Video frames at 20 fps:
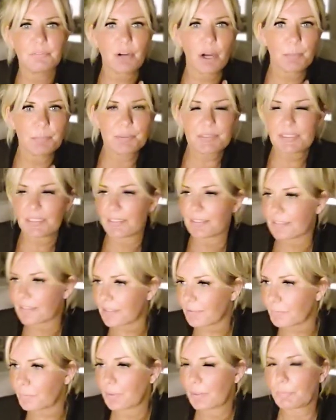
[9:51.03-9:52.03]

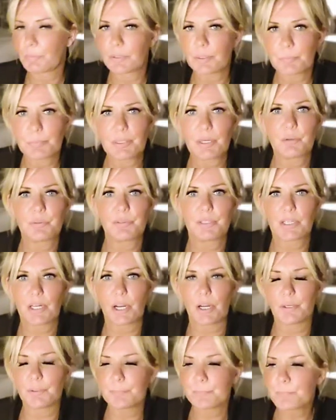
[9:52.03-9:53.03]
hypersensitive, we want to be on the
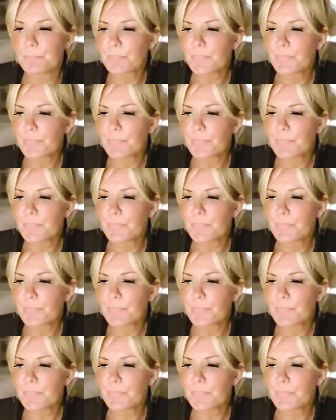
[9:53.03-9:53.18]
go.